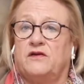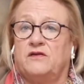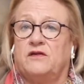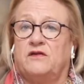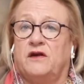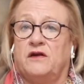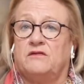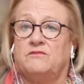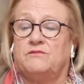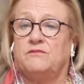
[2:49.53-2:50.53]

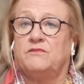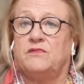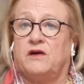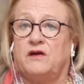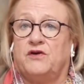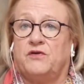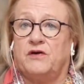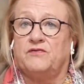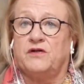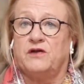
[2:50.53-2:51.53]
and
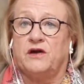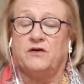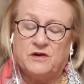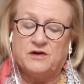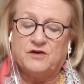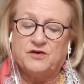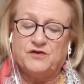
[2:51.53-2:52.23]
everything else.